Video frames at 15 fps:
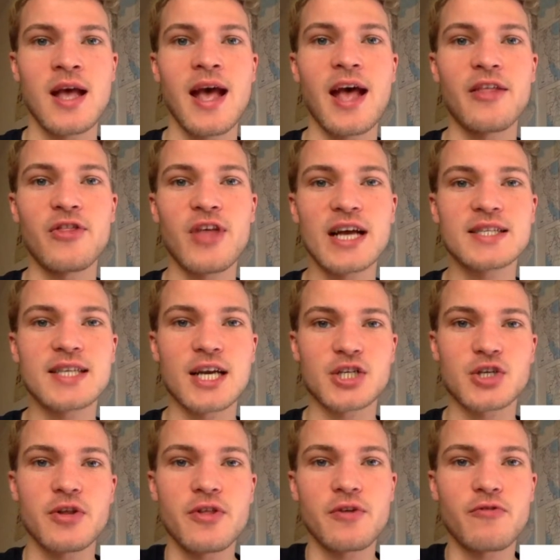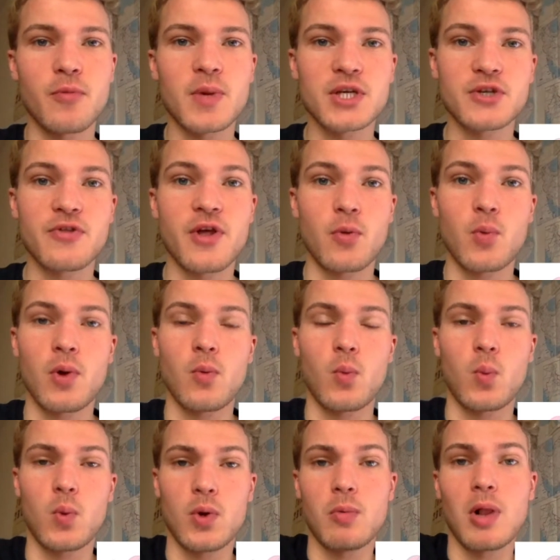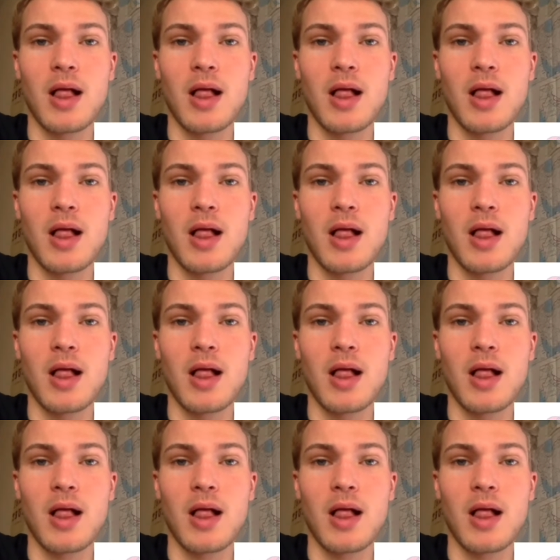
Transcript: And that's actually the information that we will